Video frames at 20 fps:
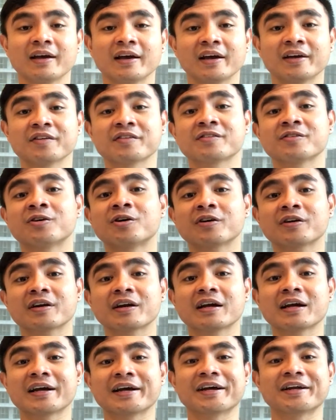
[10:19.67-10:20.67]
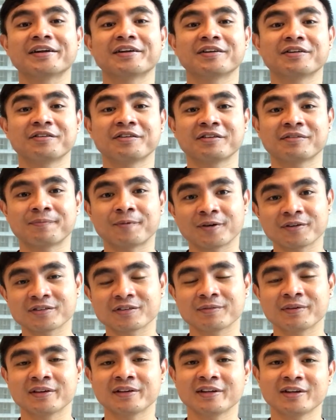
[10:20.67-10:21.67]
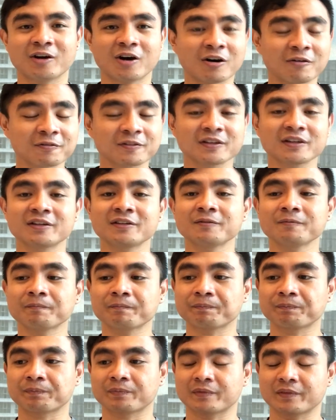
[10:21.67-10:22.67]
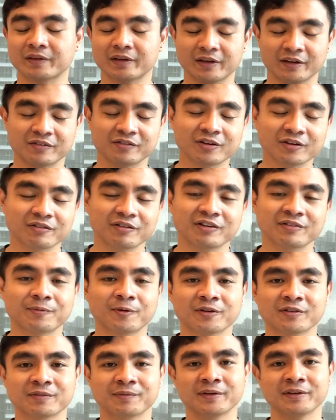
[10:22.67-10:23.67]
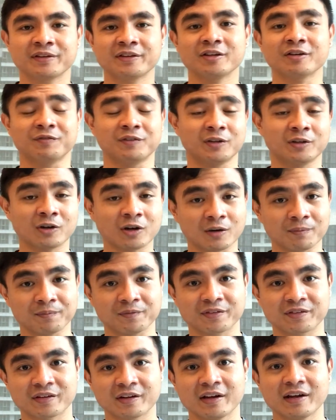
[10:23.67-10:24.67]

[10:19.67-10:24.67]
It is not the responsibility, often it's not the responsibility of the comms,